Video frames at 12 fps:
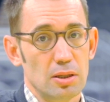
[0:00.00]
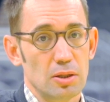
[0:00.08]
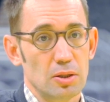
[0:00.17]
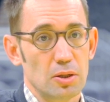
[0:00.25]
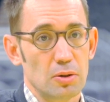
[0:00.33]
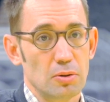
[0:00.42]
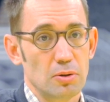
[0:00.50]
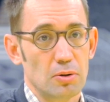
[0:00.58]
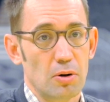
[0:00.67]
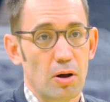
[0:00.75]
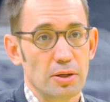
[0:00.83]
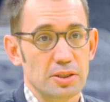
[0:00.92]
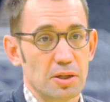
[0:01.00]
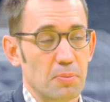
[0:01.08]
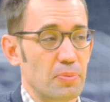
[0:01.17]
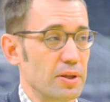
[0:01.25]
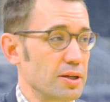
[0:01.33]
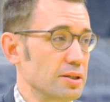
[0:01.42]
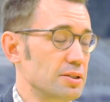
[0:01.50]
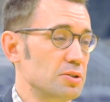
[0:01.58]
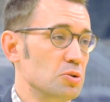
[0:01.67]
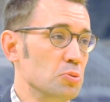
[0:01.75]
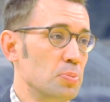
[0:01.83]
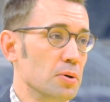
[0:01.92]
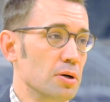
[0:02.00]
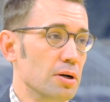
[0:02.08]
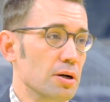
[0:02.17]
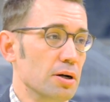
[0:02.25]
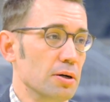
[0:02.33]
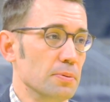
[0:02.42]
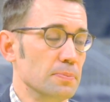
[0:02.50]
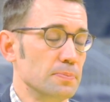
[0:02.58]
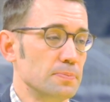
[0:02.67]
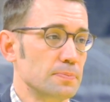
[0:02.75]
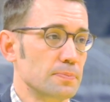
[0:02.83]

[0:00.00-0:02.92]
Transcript: you know, you're on something, it's super um,